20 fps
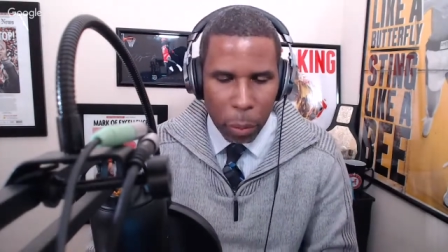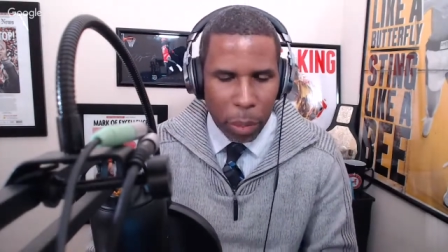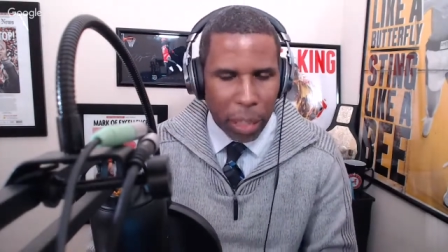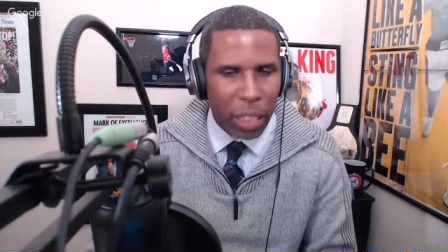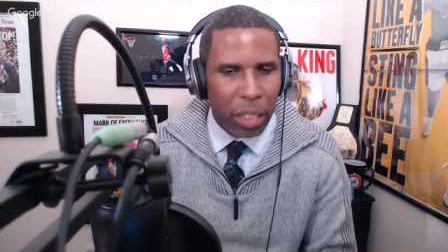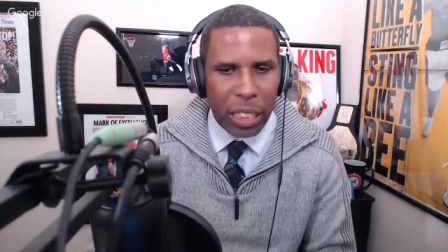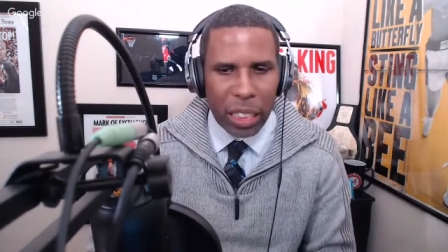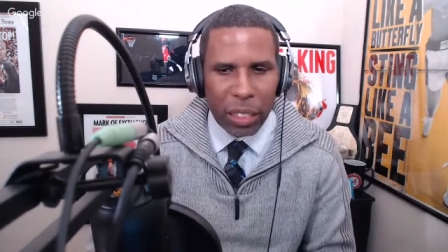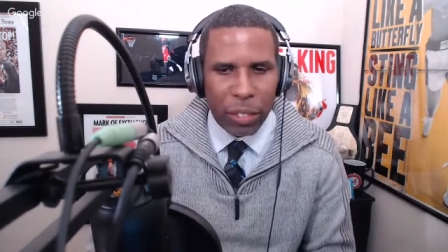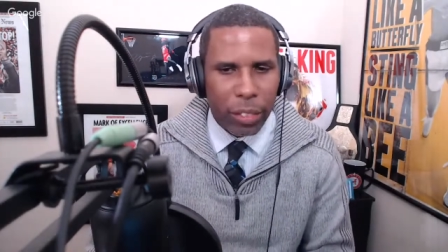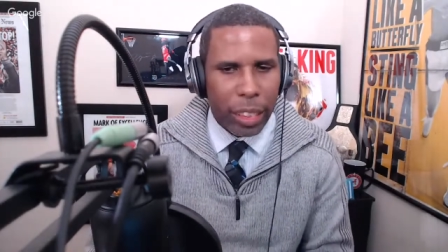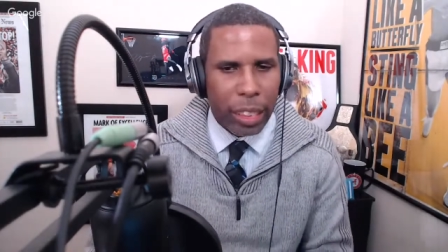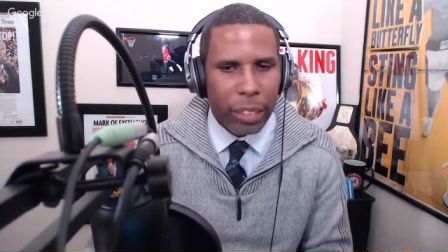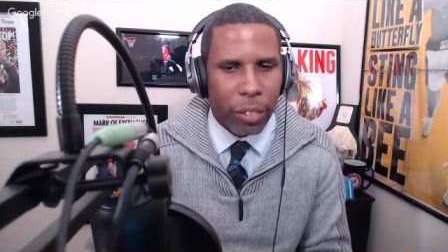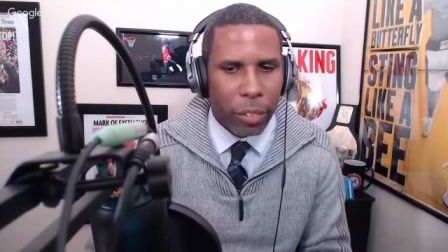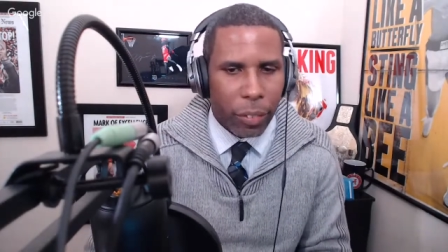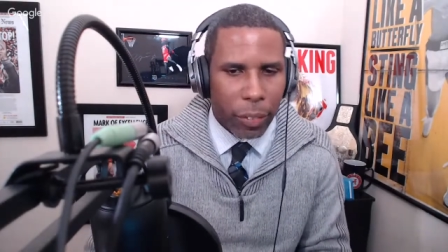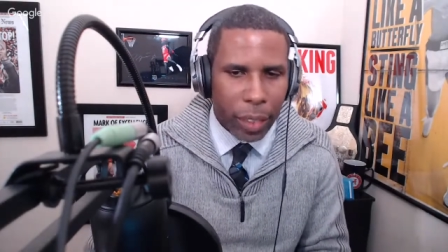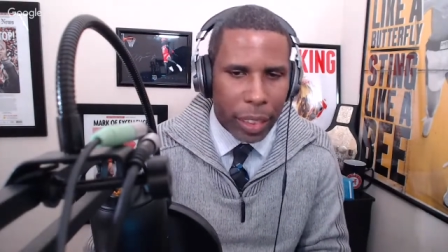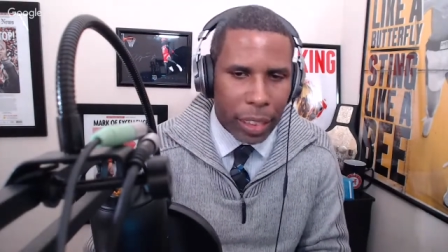But it was just for
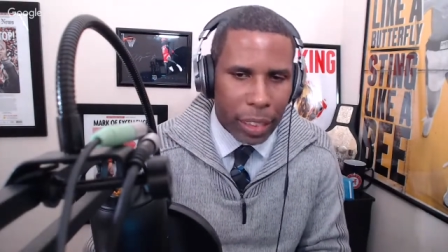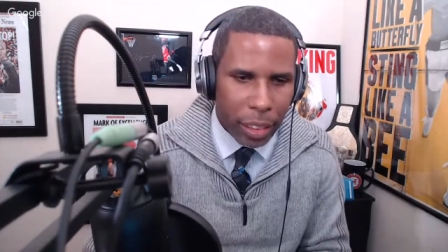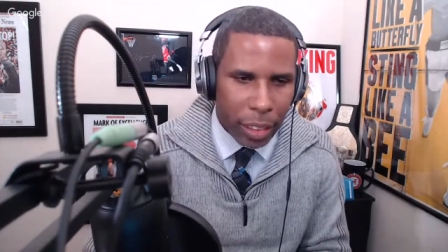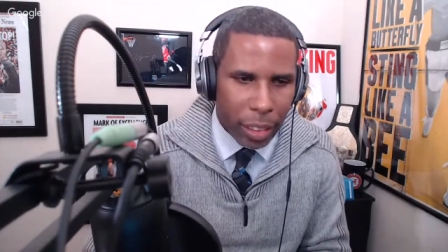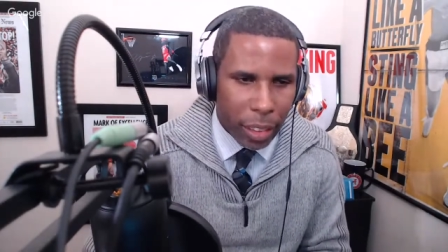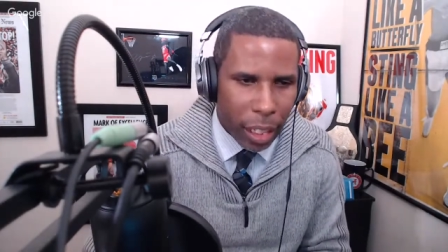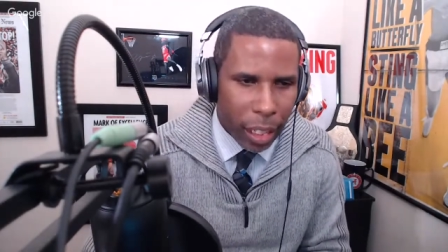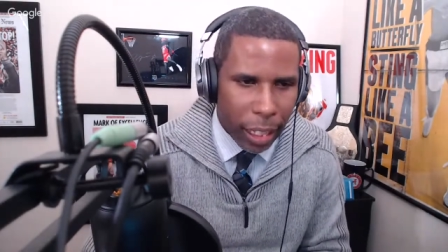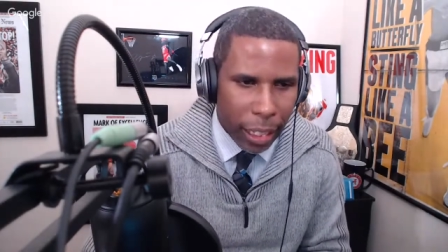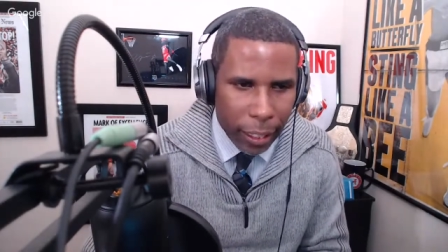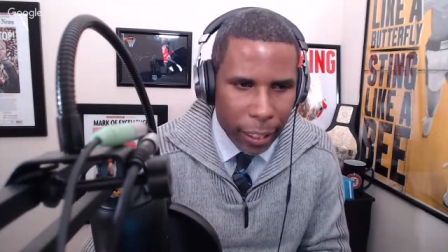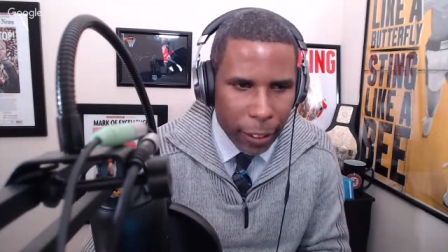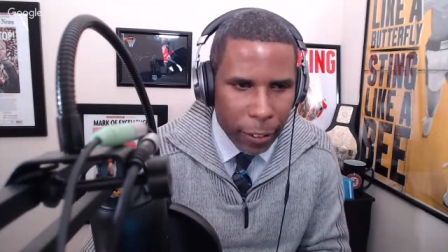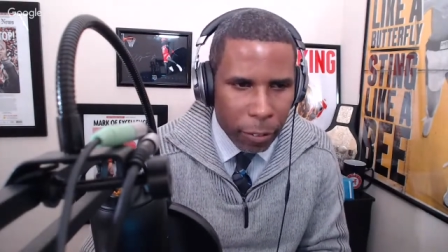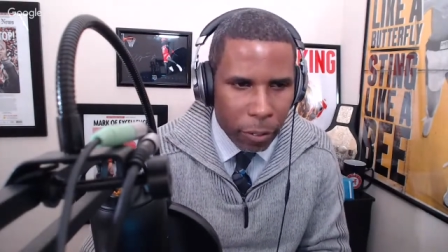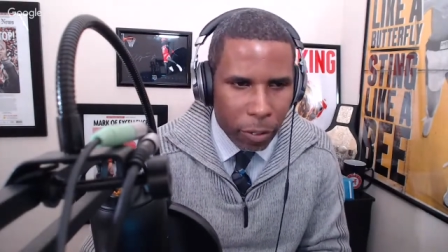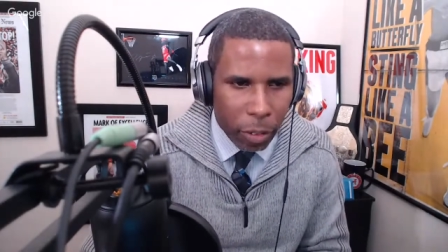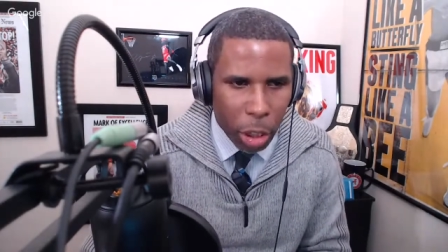different reasons. Like,